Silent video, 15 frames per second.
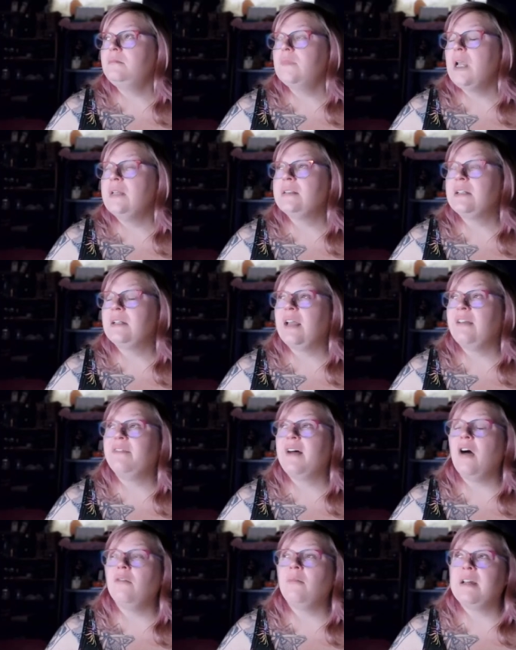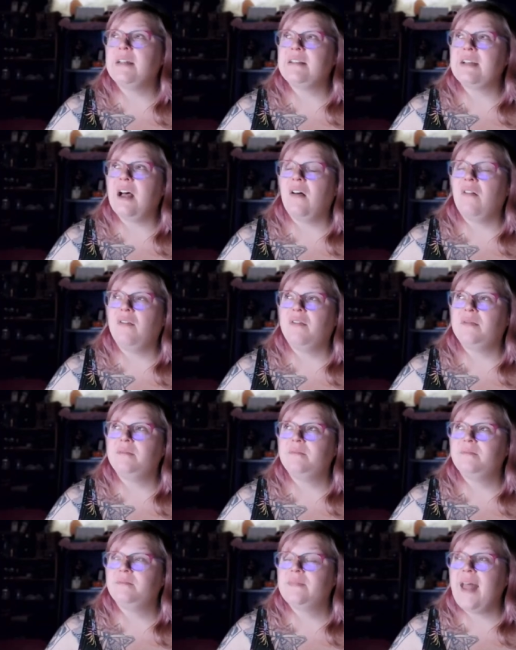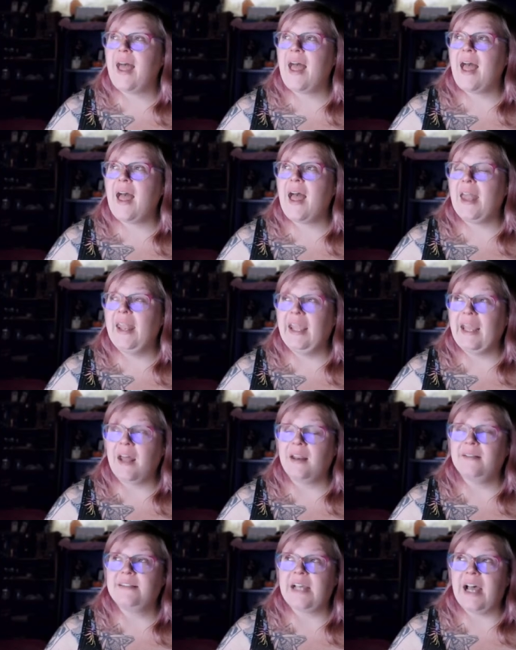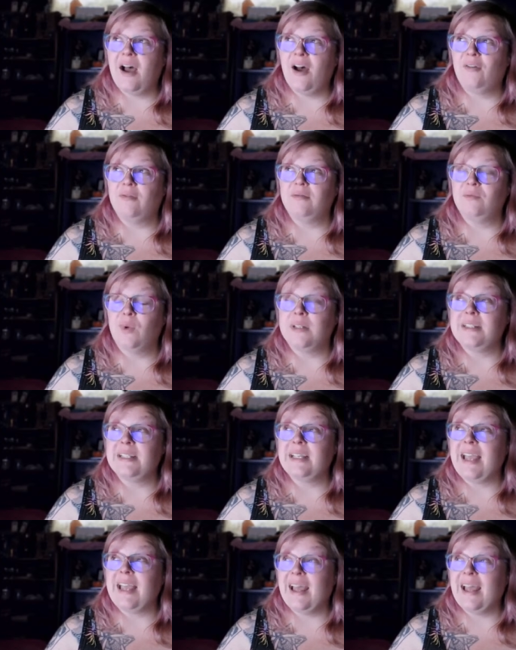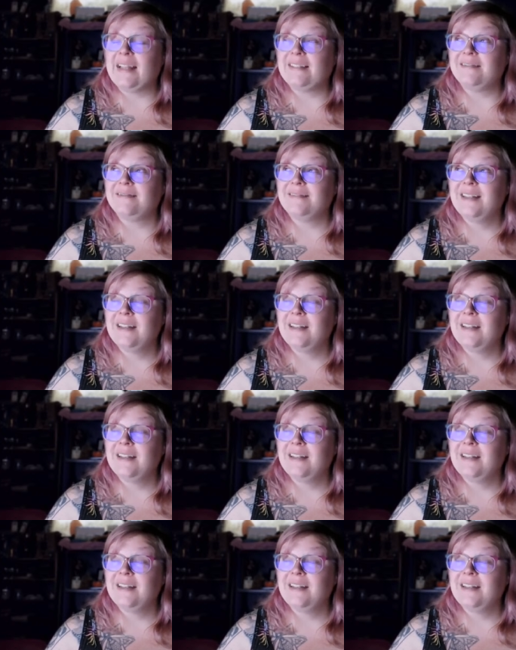until I found myself heading out of town once again